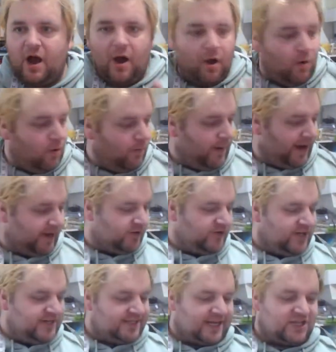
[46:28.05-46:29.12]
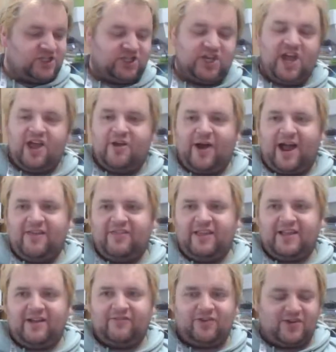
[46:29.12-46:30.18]
oh my goodness, do you know, I
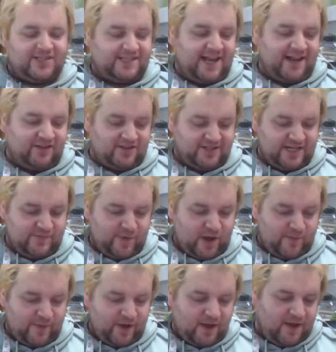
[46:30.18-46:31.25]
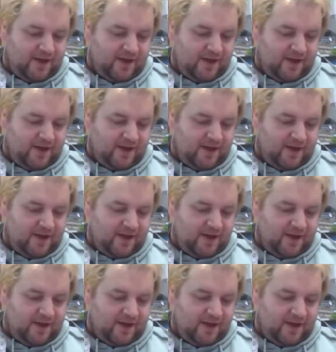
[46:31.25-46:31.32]
think I've got a sale on Depop.